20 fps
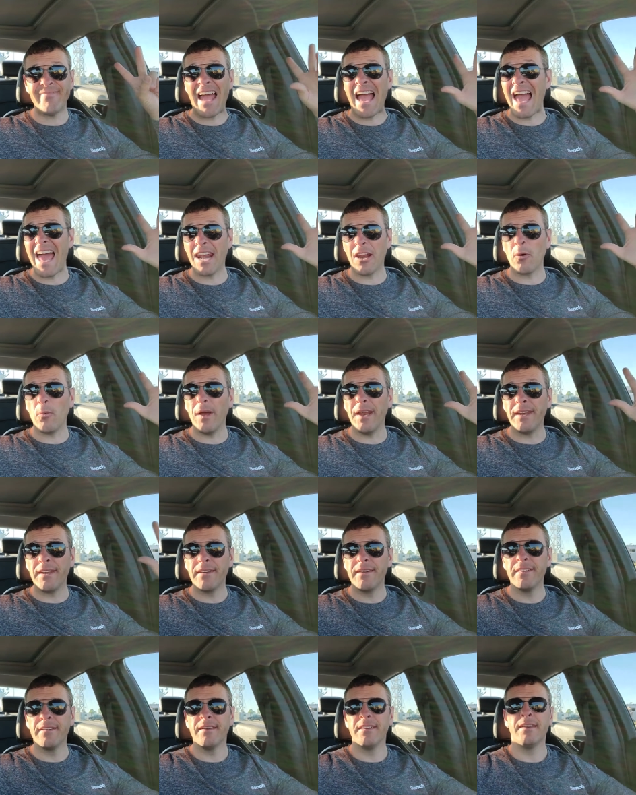adequate.
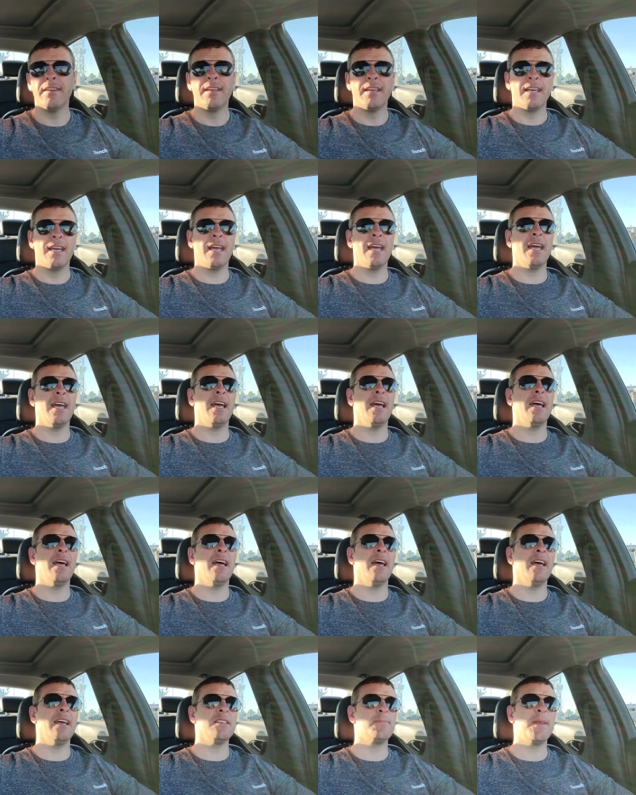
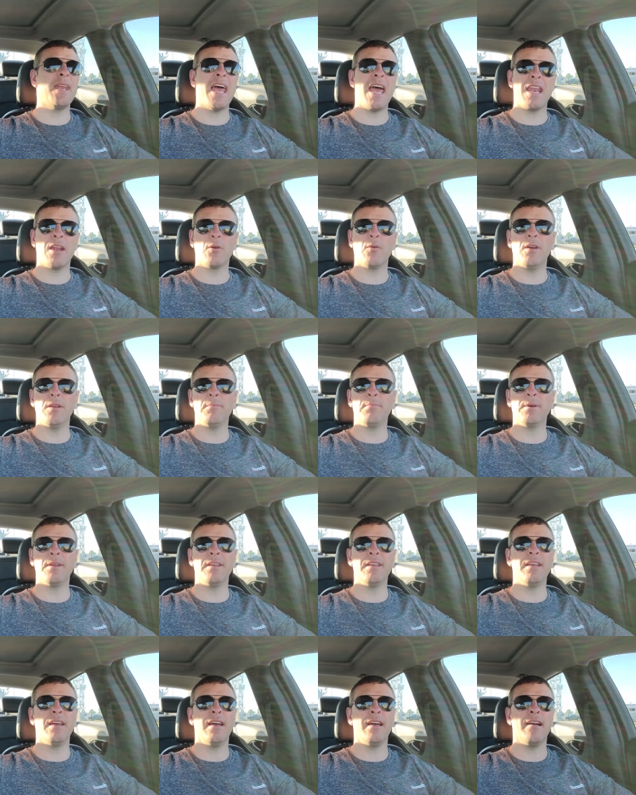Uh, he's been adequate, but
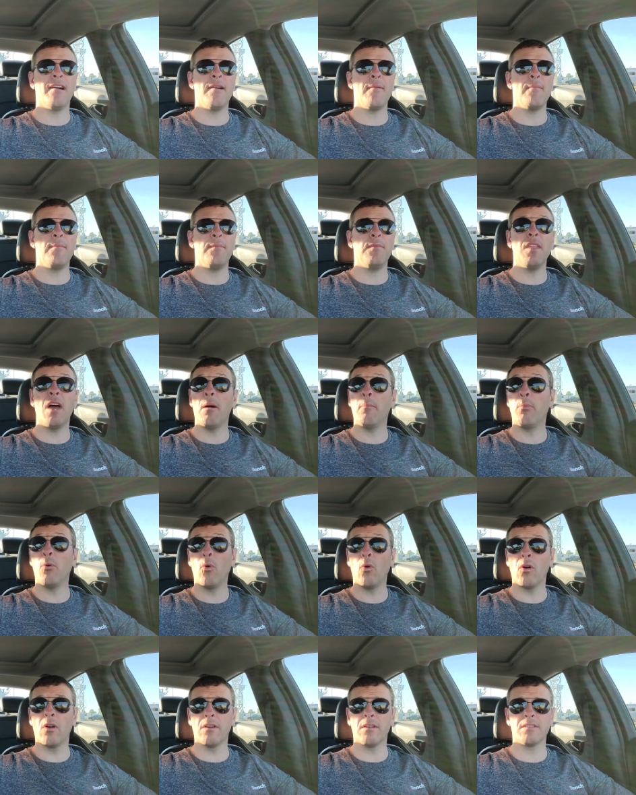um, not
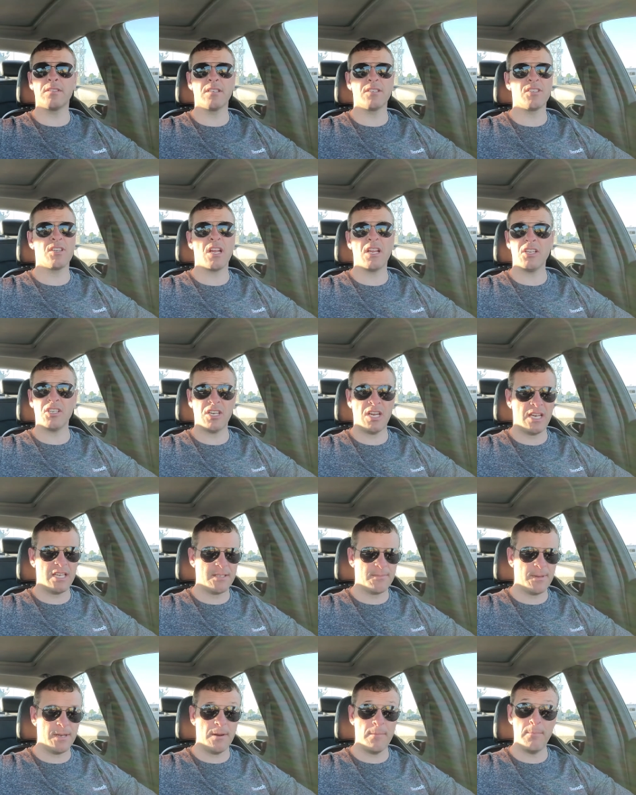poor. Sunshine and Shade
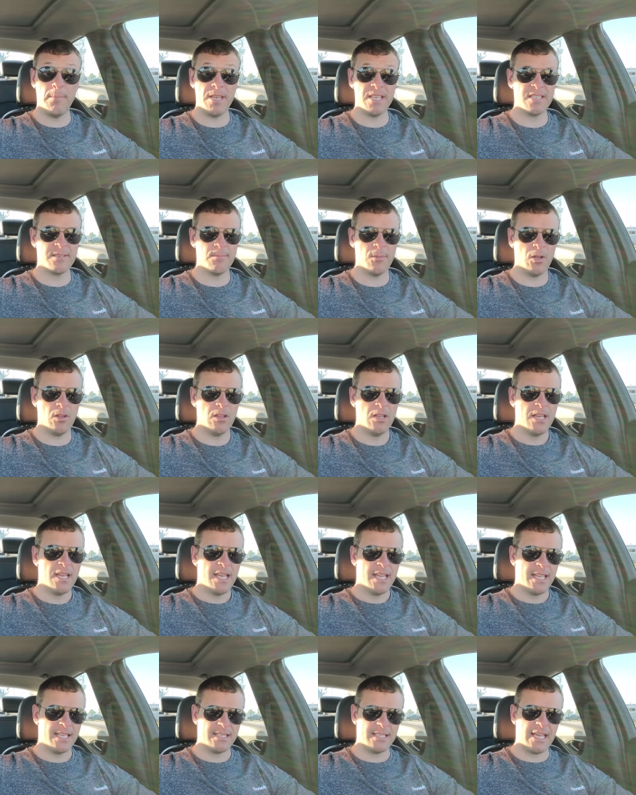has been abysmal.
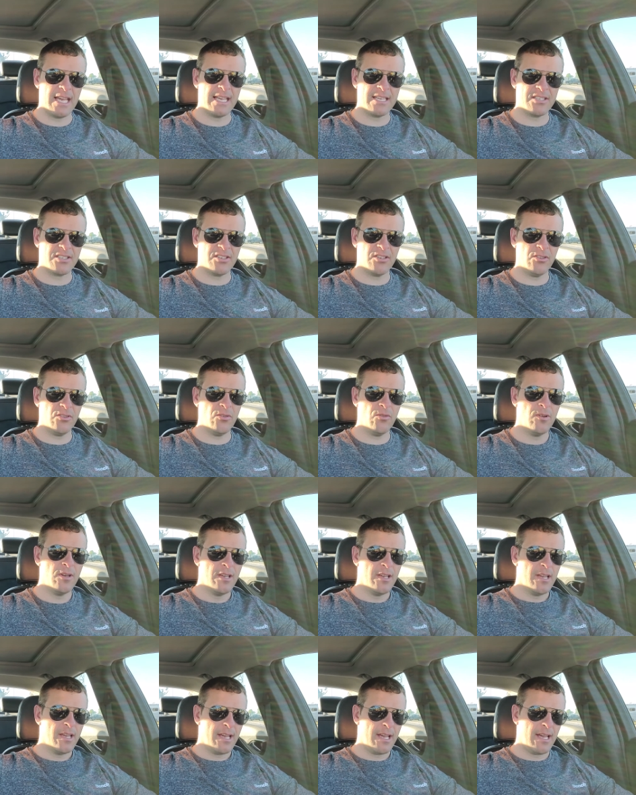His last two.
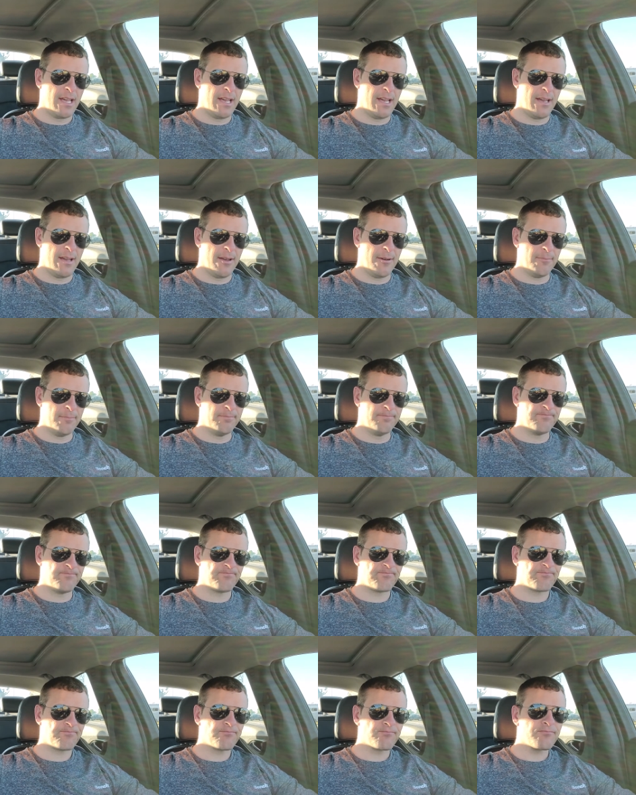Um,
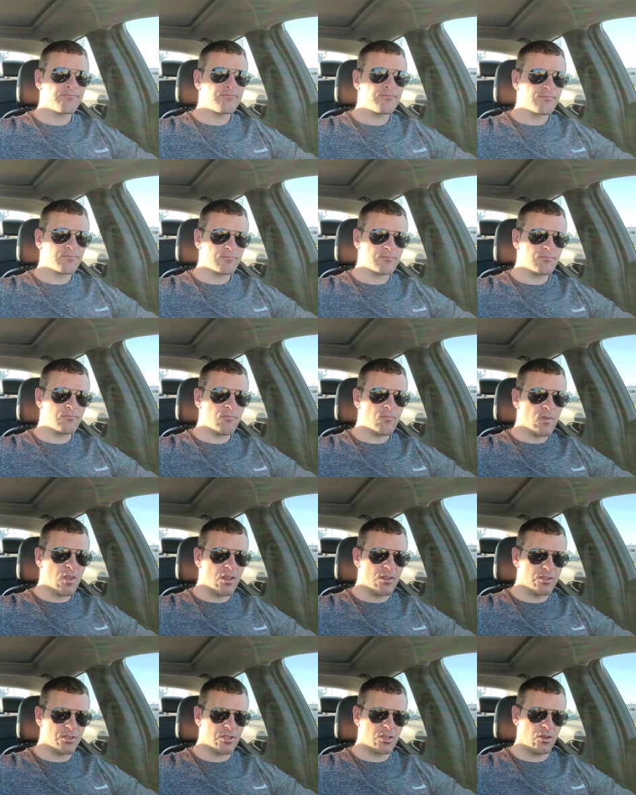
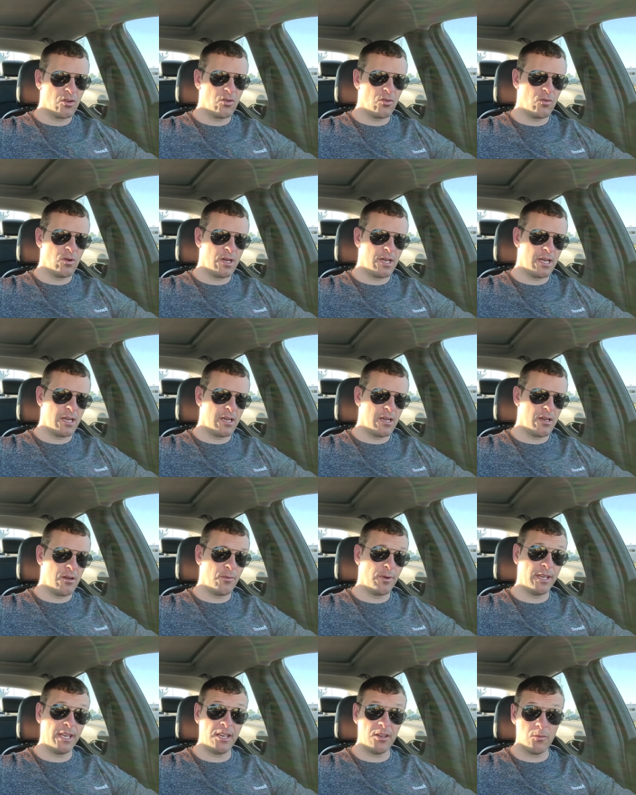so uh,
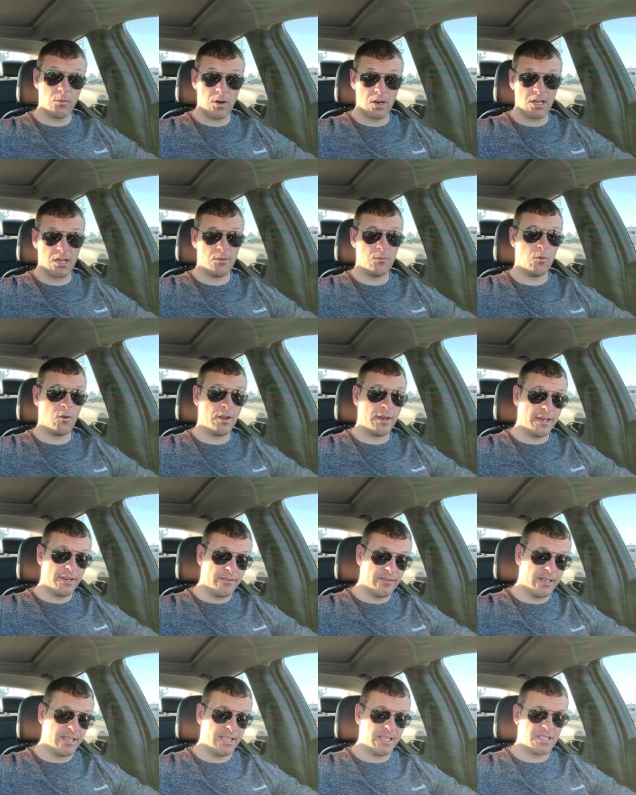we need to work on one and
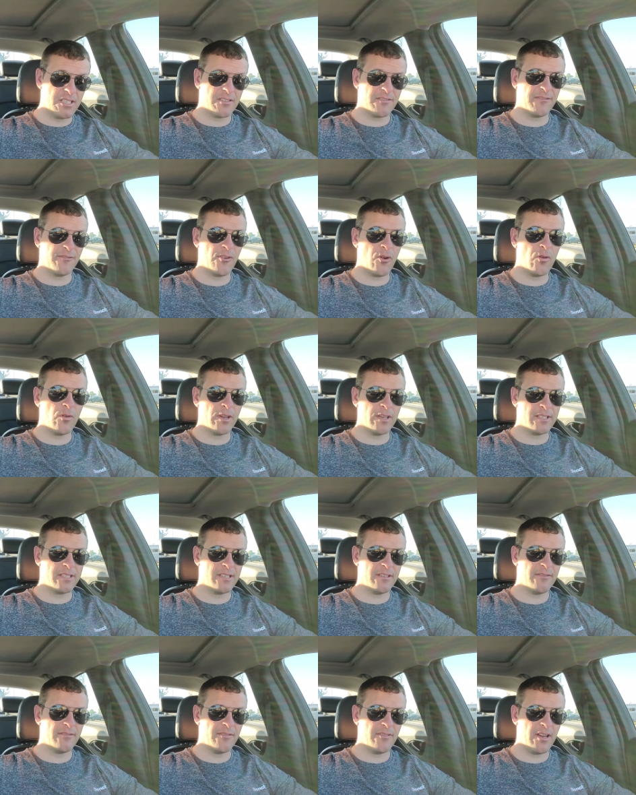really just focus
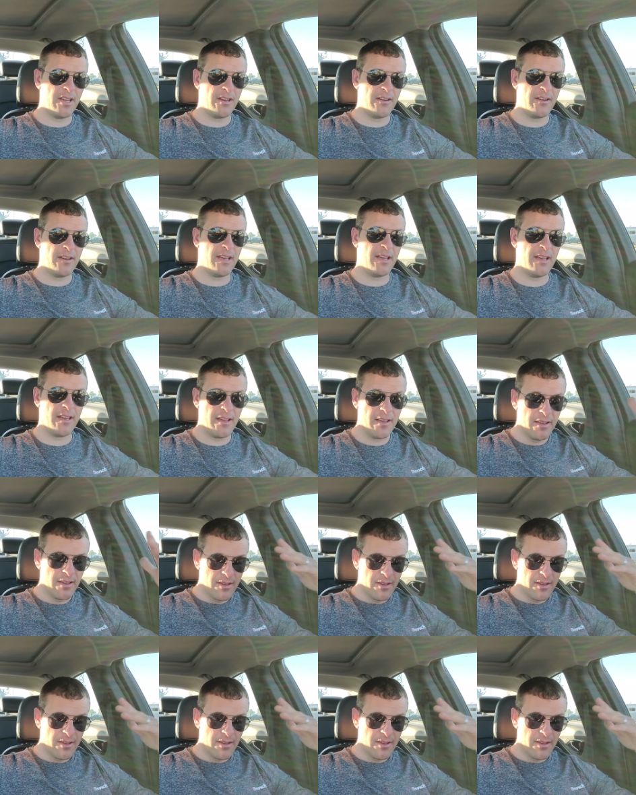and, and uh,